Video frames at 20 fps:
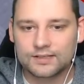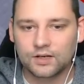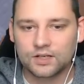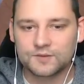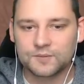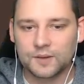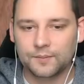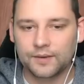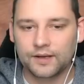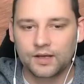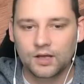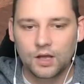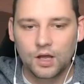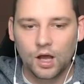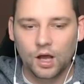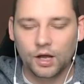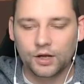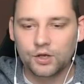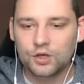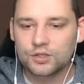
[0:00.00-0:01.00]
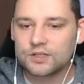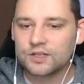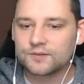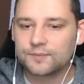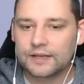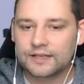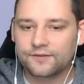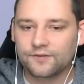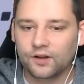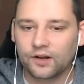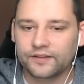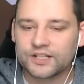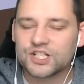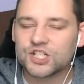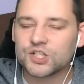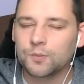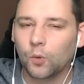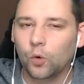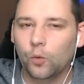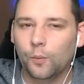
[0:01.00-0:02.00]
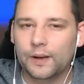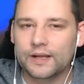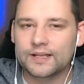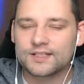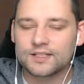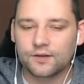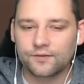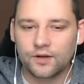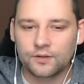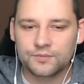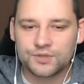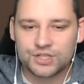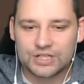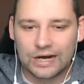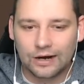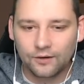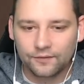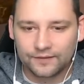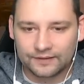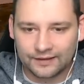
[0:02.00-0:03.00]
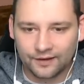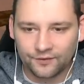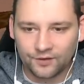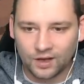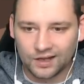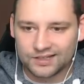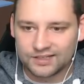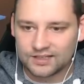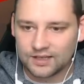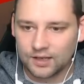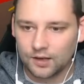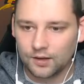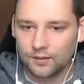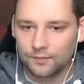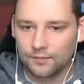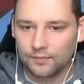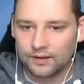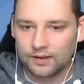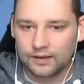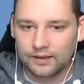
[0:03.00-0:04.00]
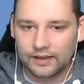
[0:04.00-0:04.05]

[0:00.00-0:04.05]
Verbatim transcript: a nice big bit. I can use those bits for, like, the small bits of um, shelving that I've got um,